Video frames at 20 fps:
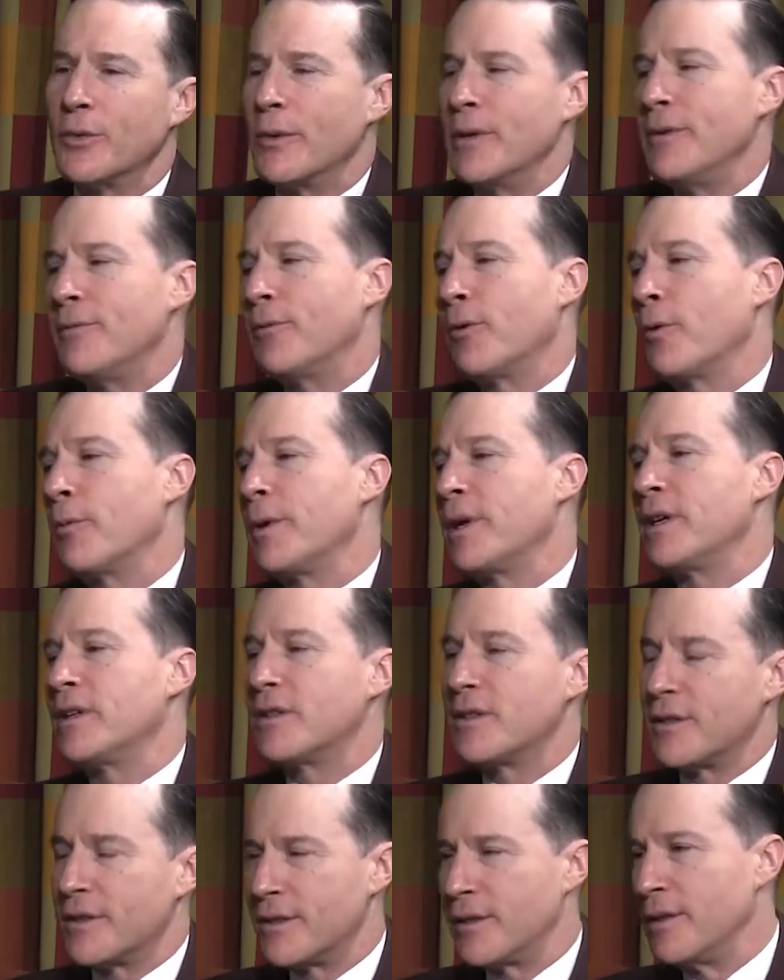24
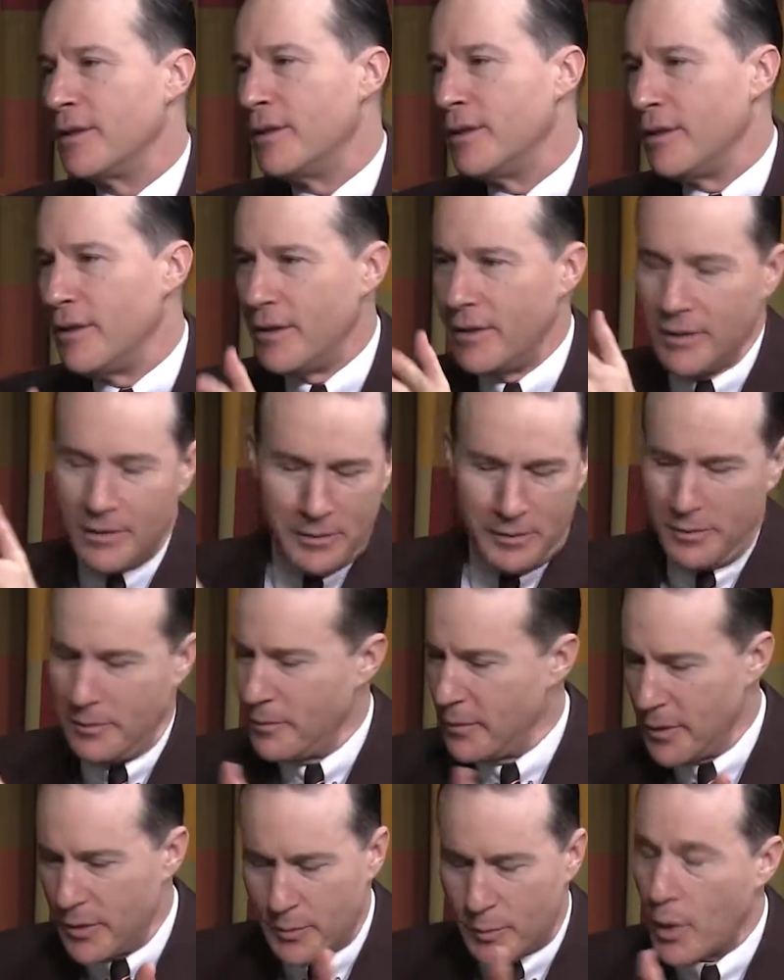weeks uh,
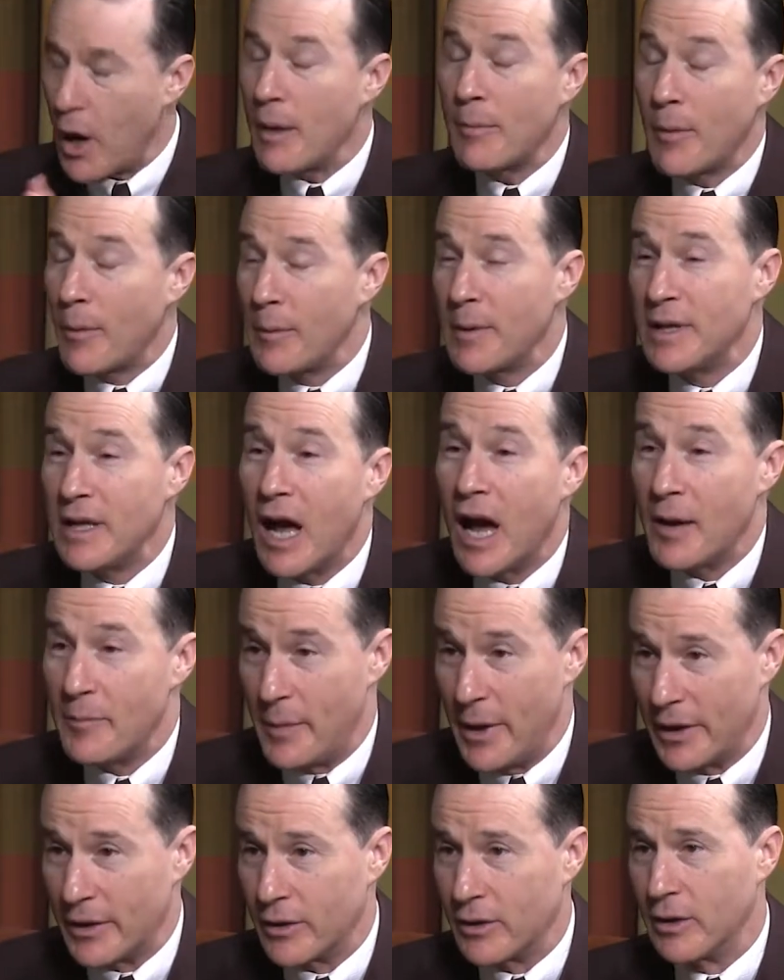is probably
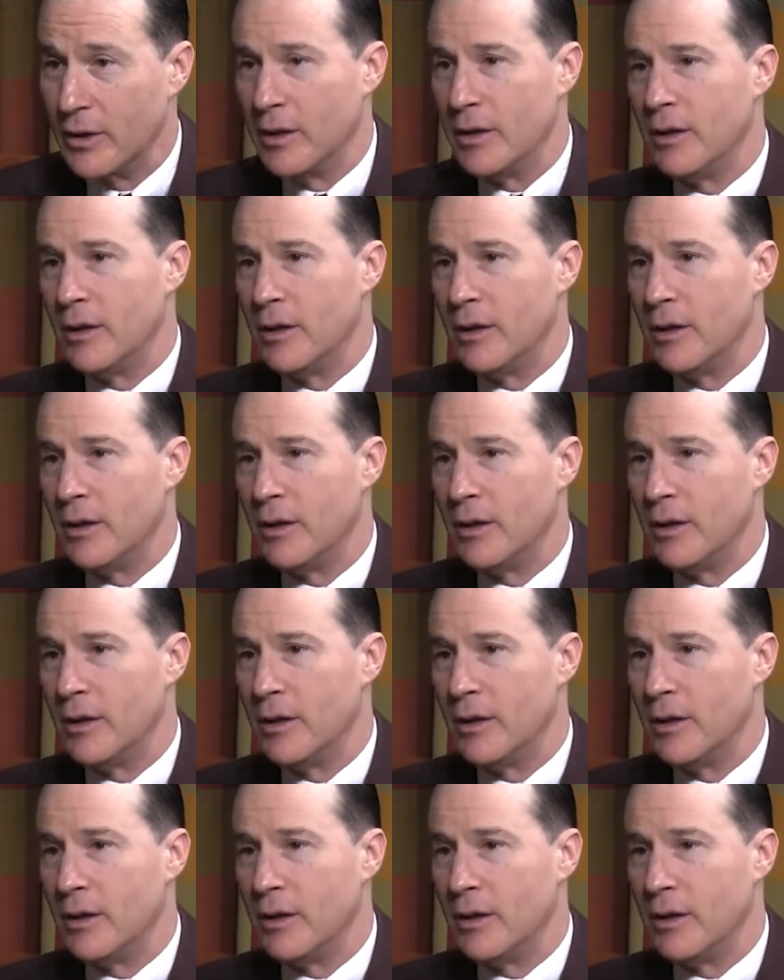not better.